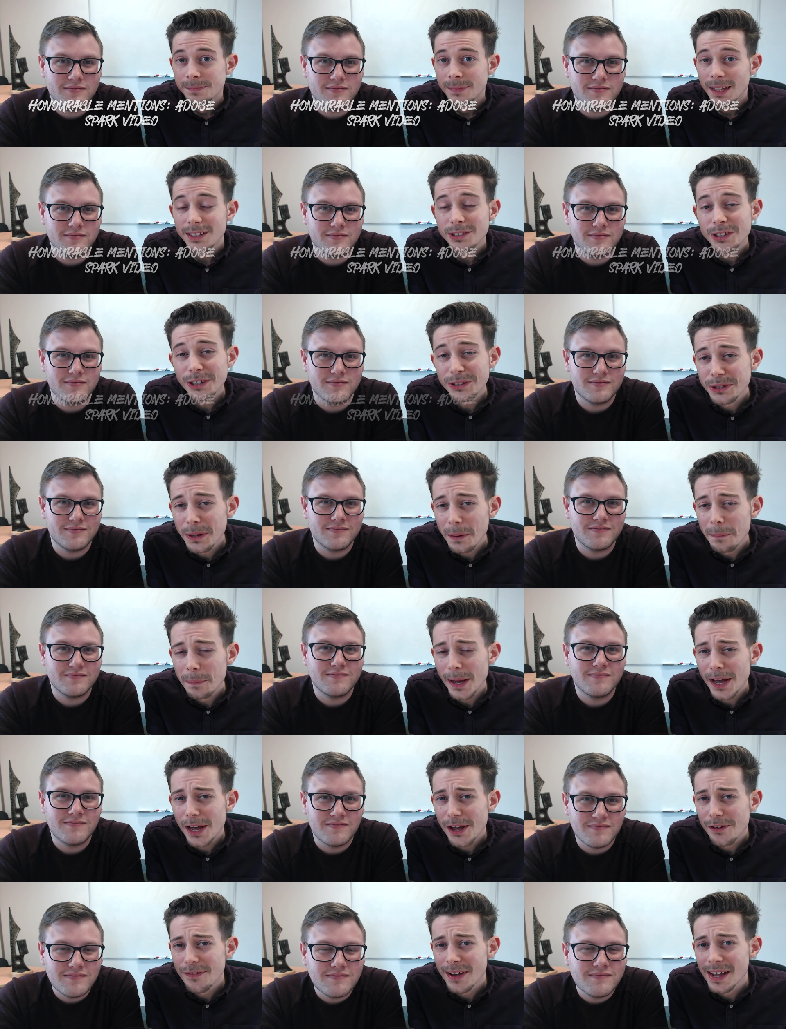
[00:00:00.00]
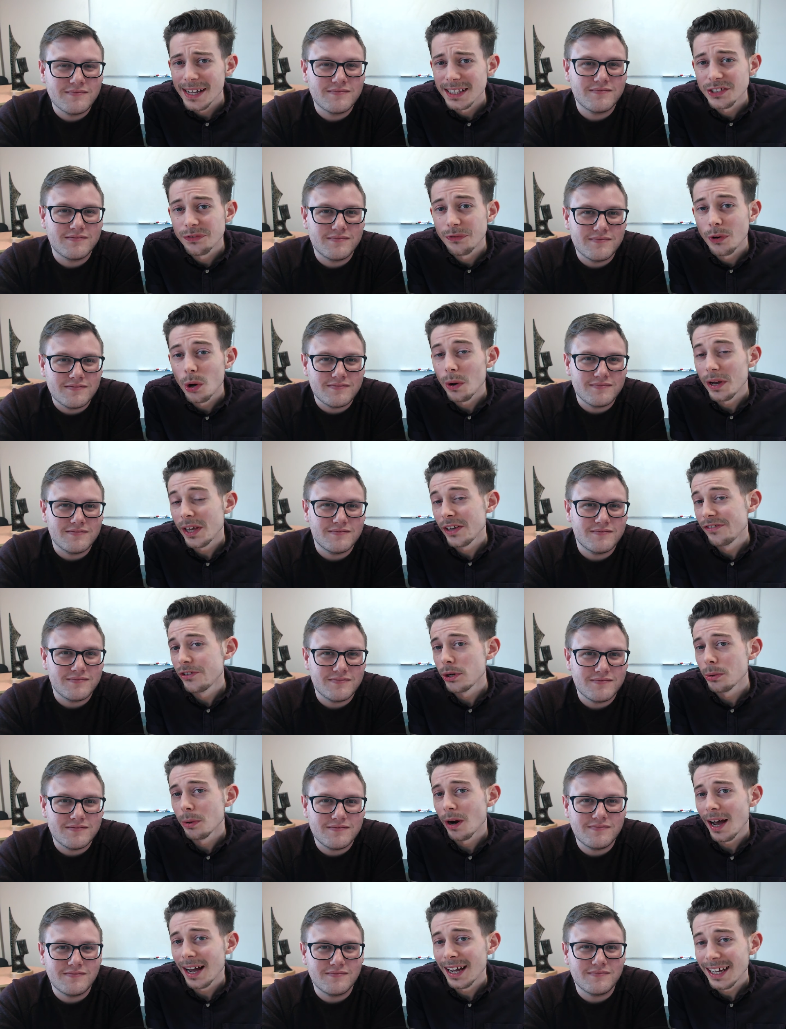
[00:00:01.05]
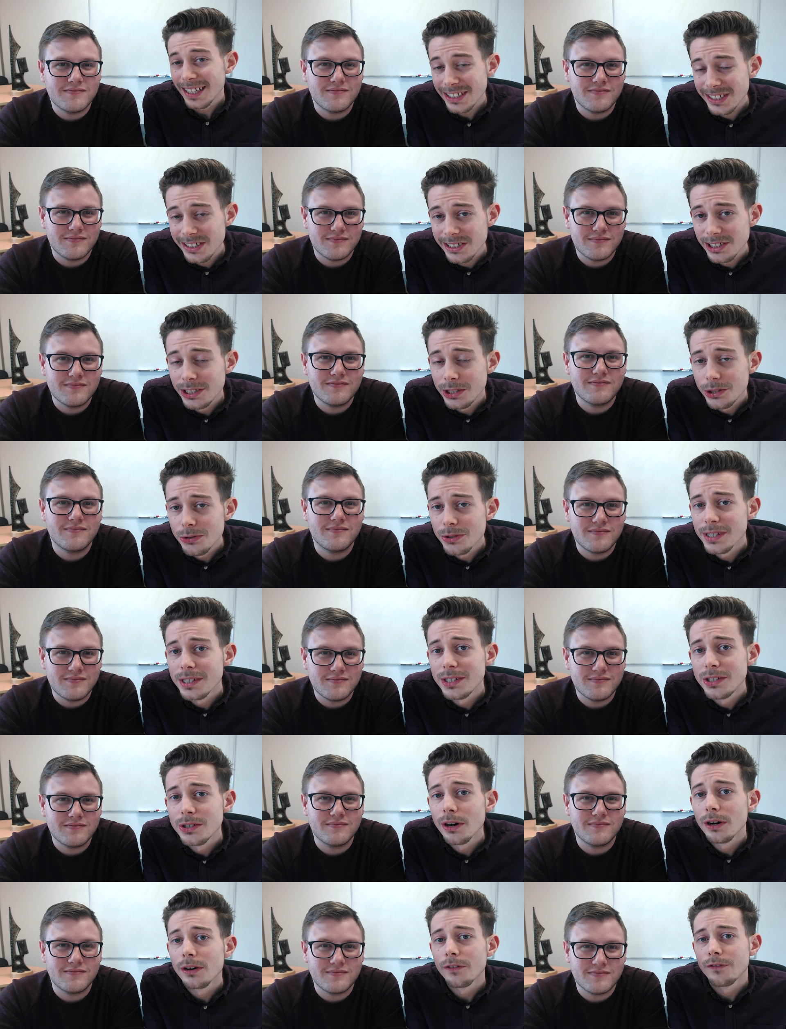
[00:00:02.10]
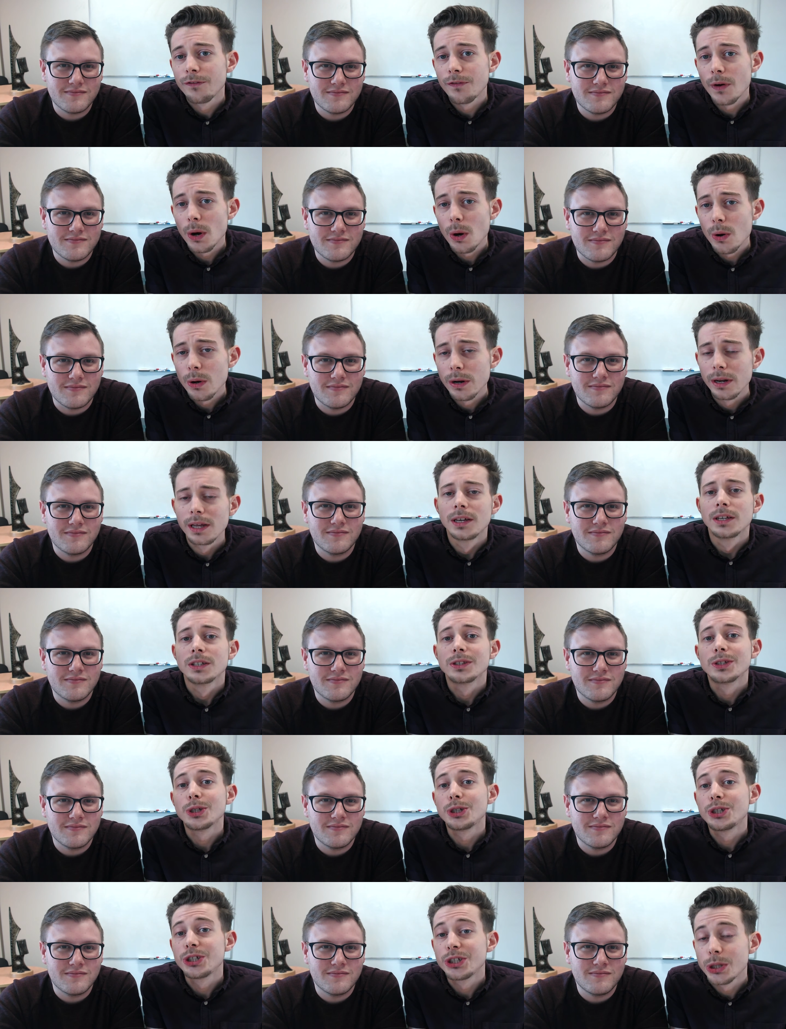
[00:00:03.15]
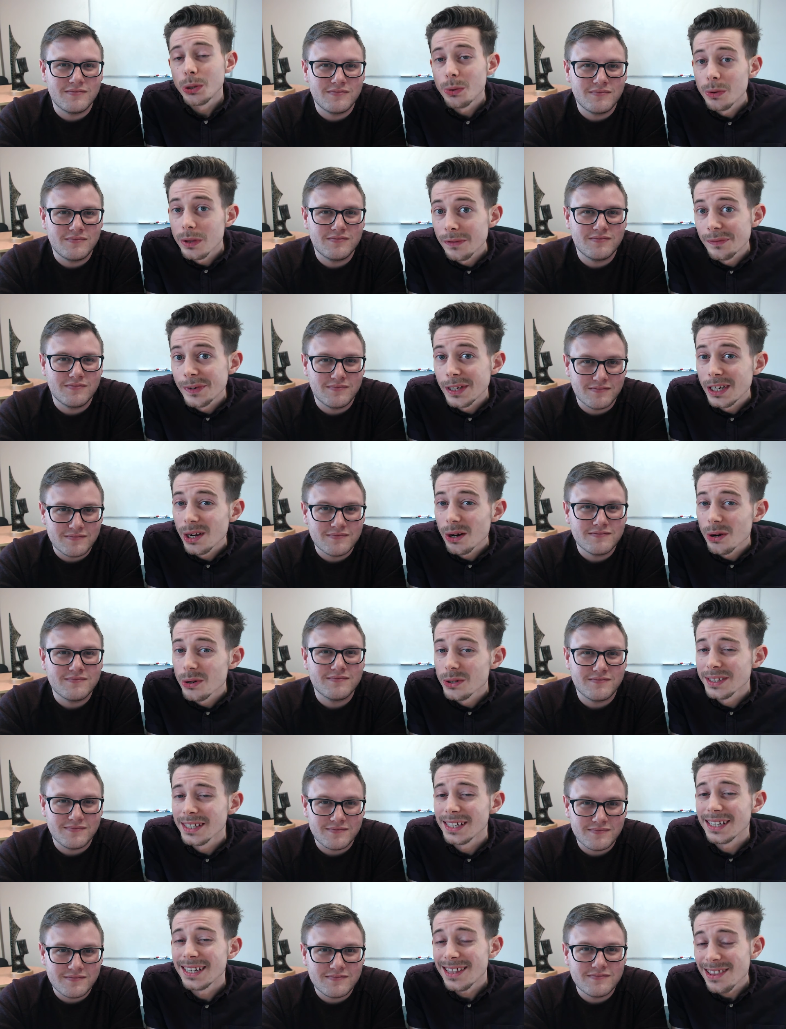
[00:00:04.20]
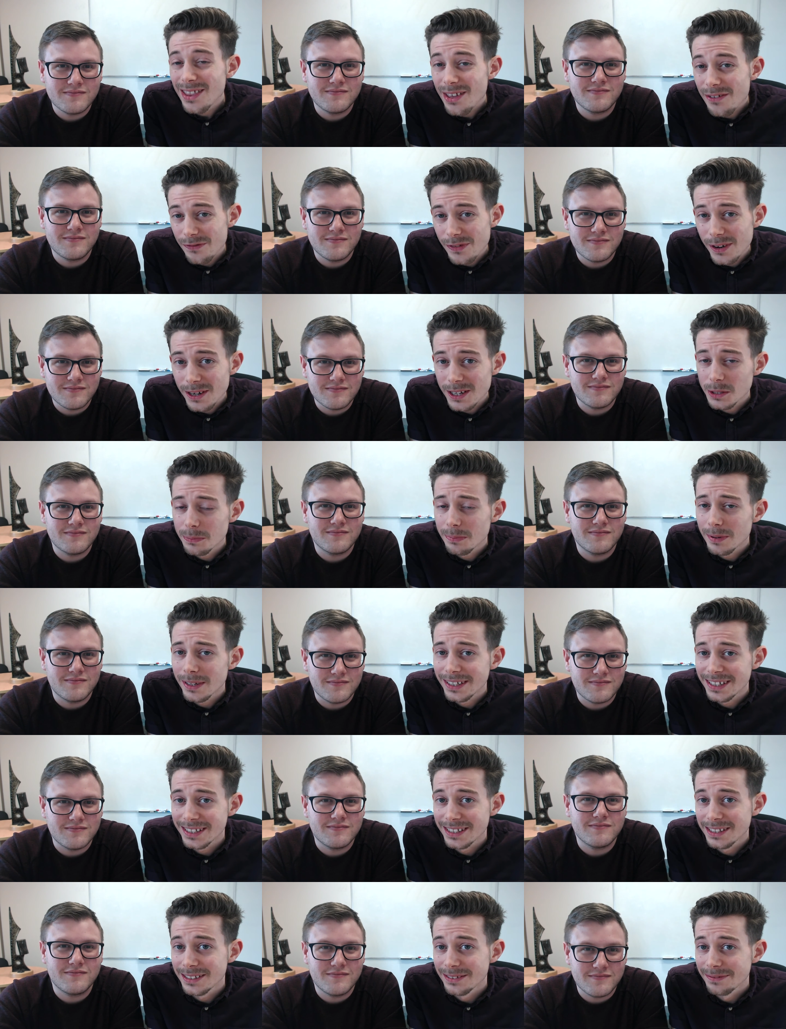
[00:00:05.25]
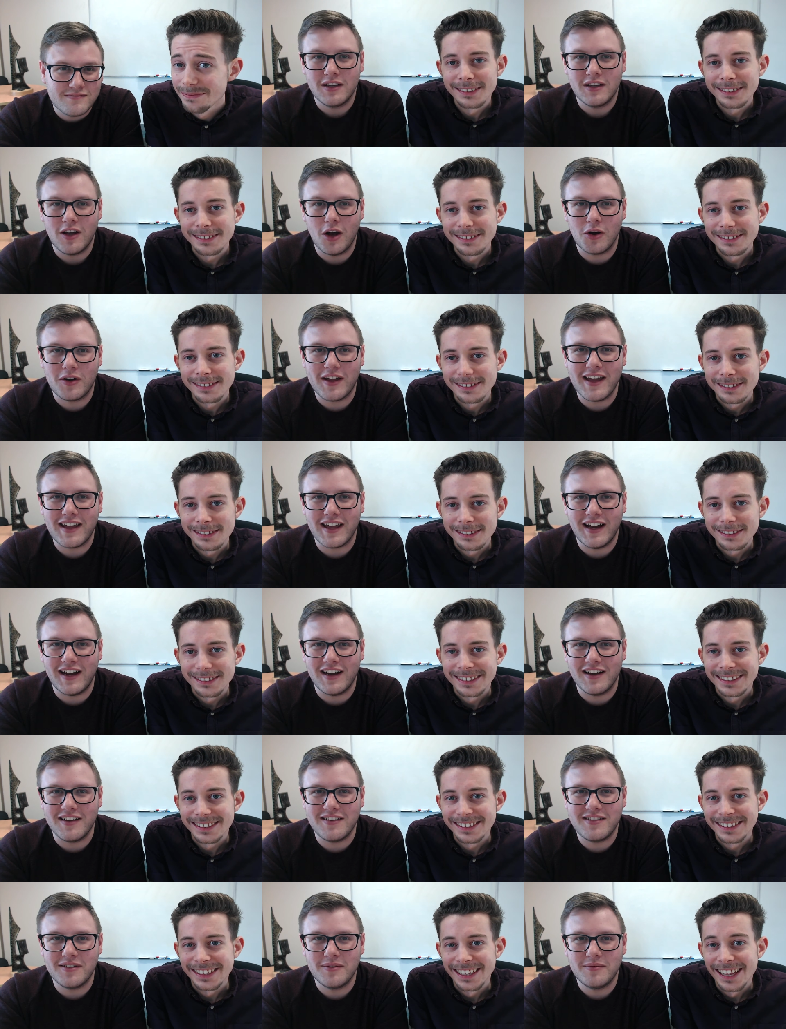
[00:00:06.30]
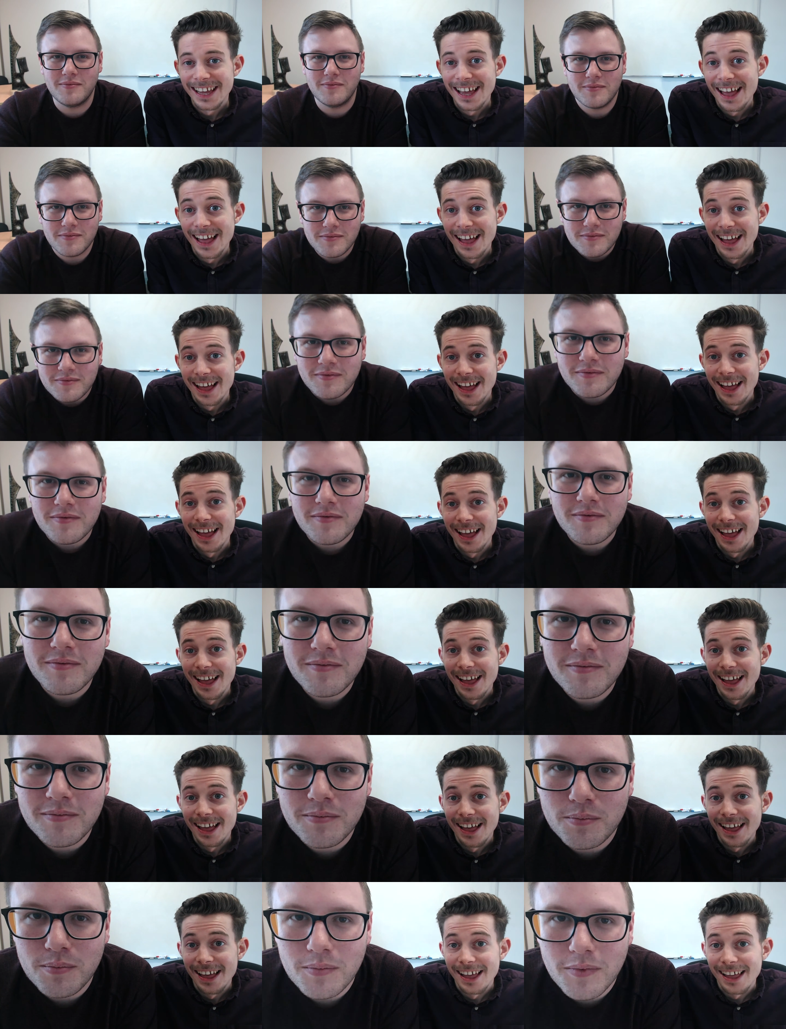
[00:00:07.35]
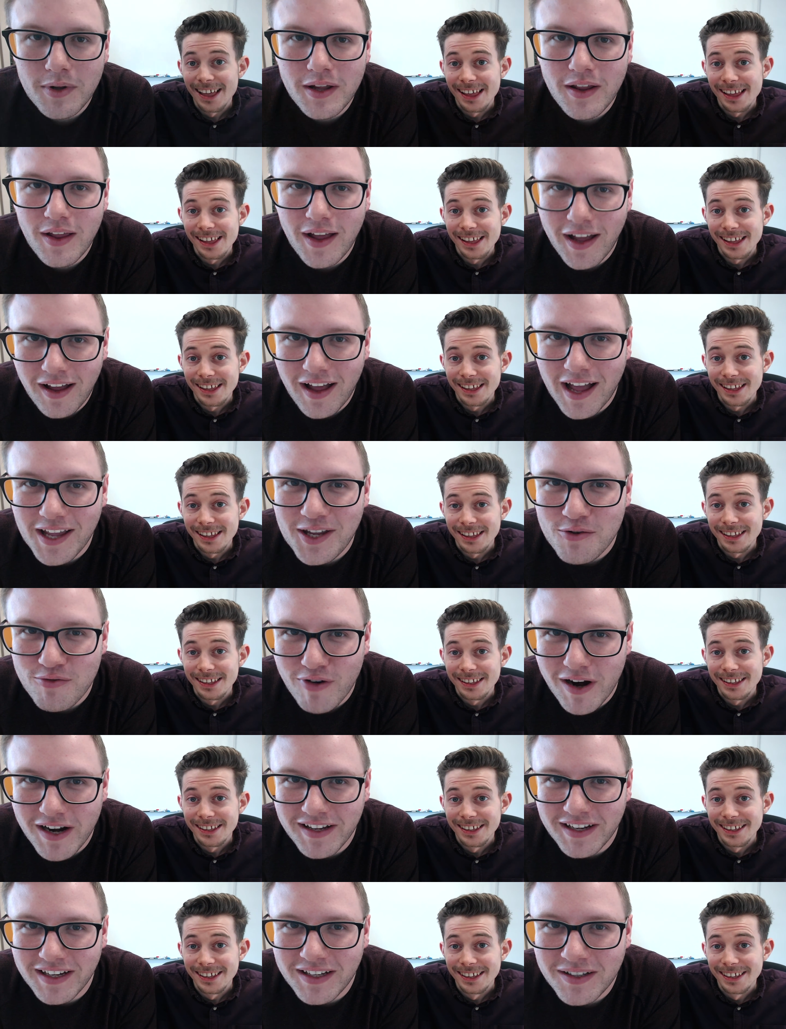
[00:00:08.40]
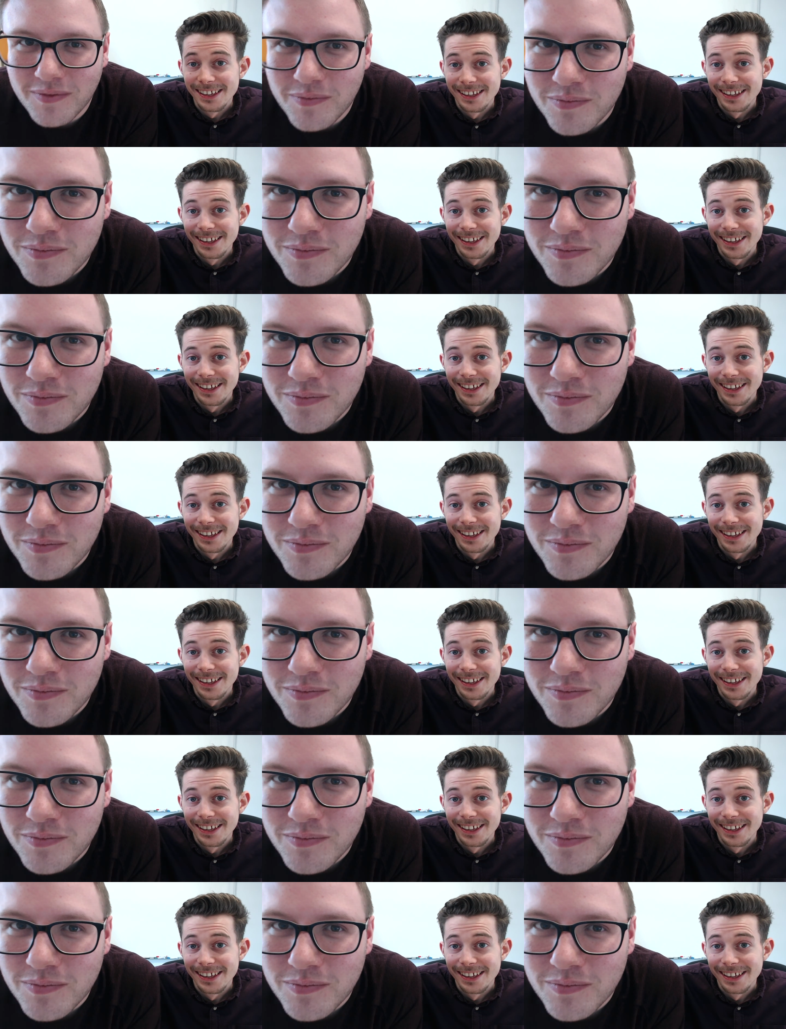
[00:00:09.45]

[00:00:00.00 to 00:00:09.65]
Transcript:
Speaker 1: It's also perfect for if you are actually using your phone to shoot the videos in the first place. Okay guys, are you ready?